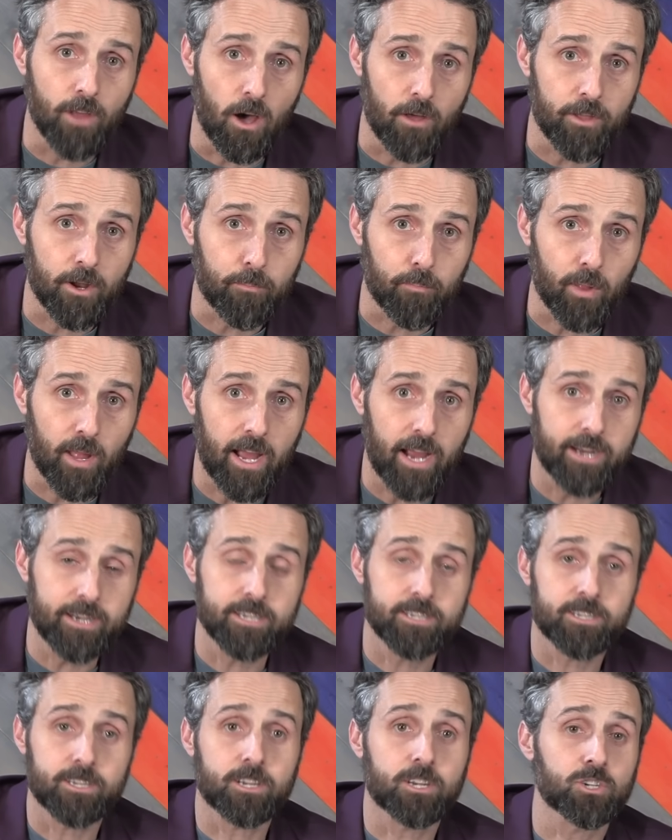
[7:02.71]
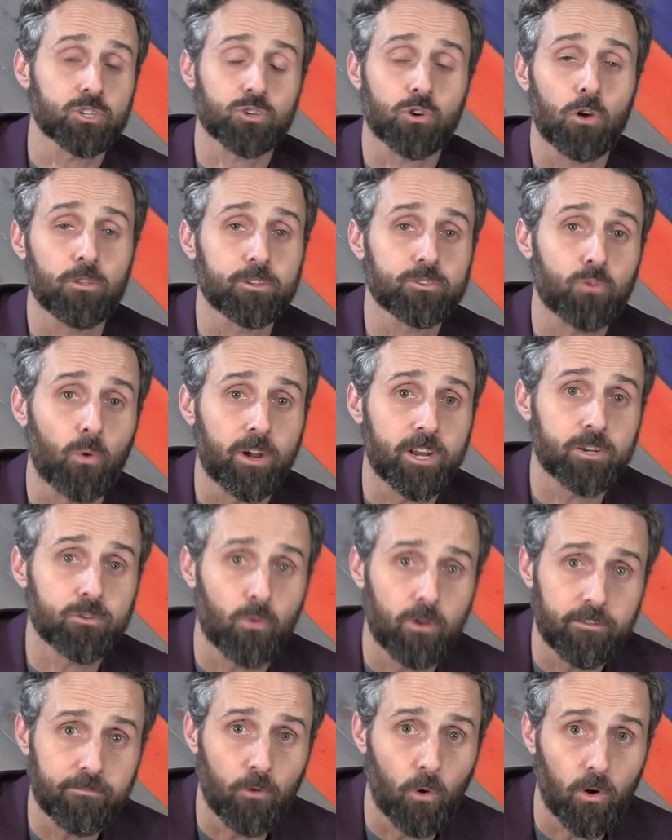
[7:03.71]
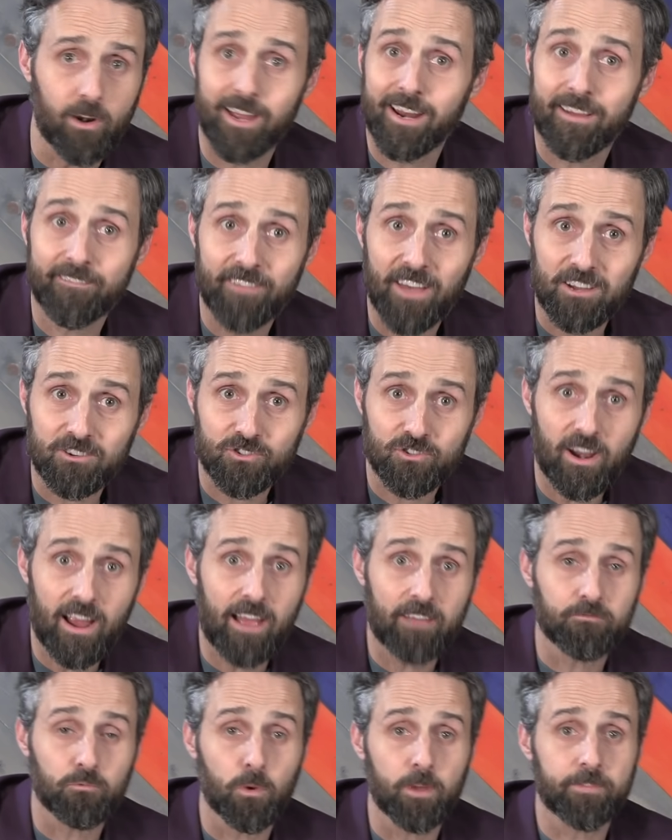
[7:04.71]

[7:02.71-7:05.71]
know their plan is to control the 2024 NFL draft